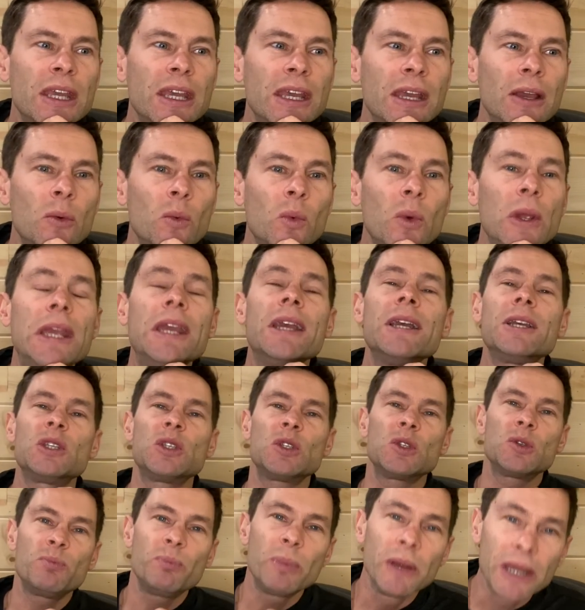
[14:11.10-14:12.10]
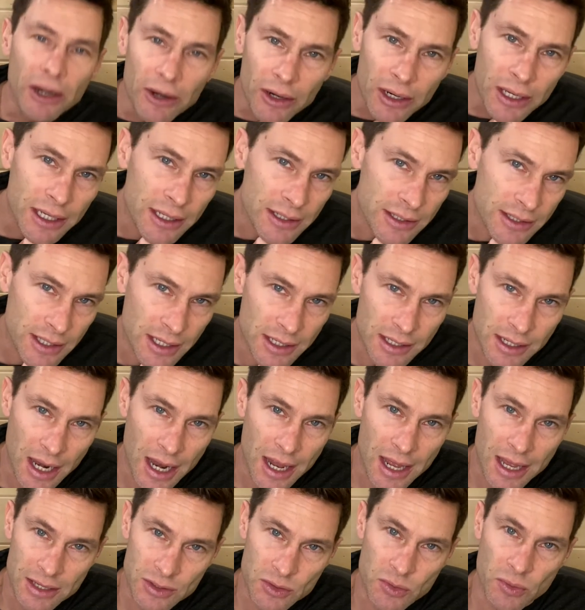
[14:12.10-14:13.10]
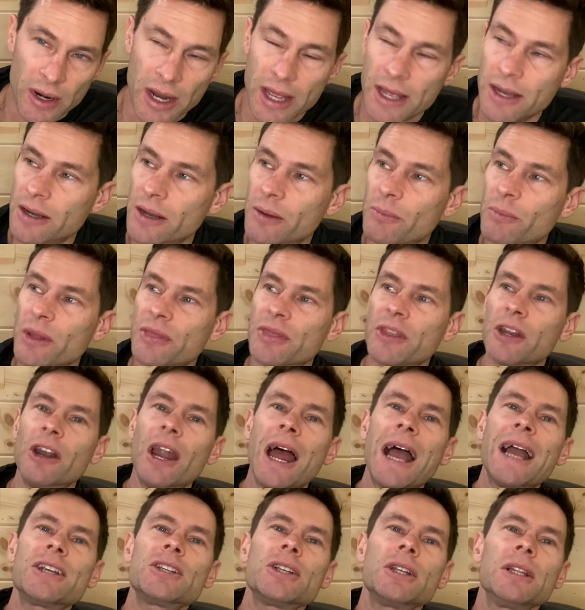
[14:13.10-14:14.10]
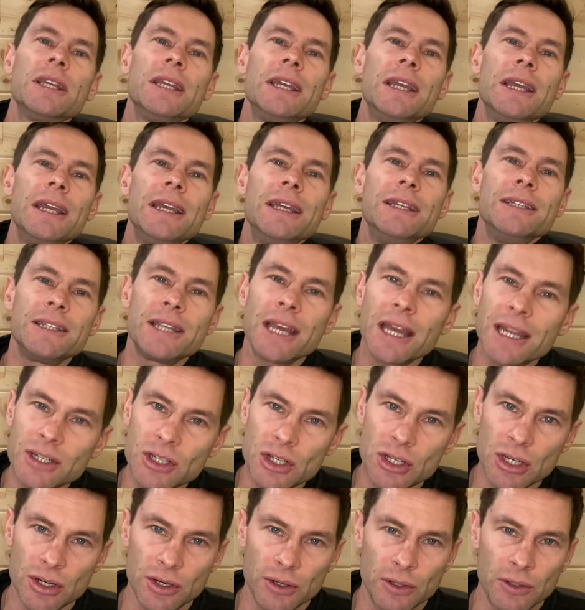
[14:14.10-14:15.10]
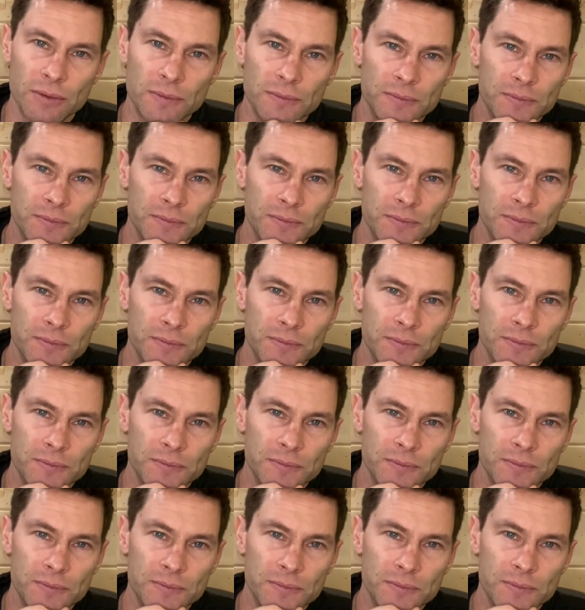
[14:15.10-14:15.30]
We experience it as random, but they're actually intentional,